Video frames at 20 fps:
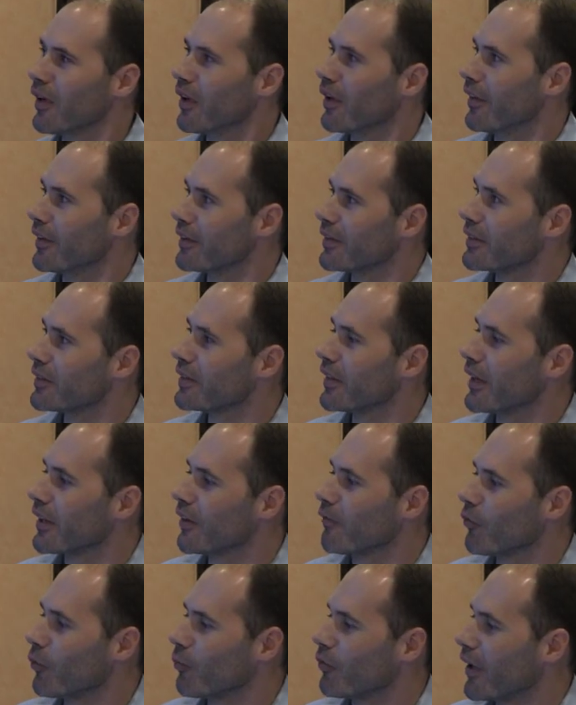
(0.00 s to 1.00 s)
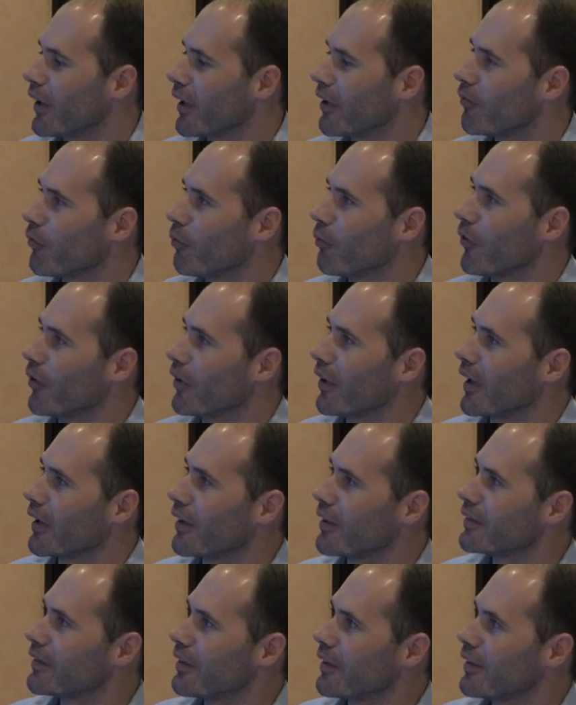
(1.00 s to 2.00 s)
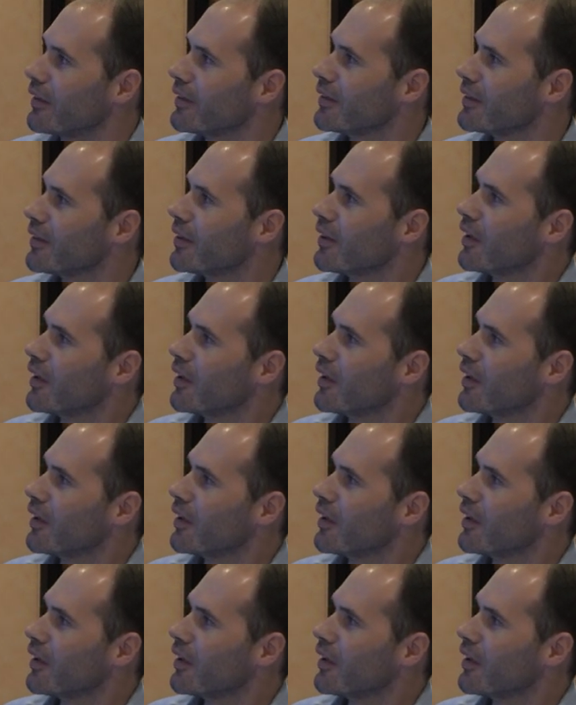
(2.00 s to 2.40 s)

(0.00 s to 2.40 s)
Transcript: this is taken from data from the United States,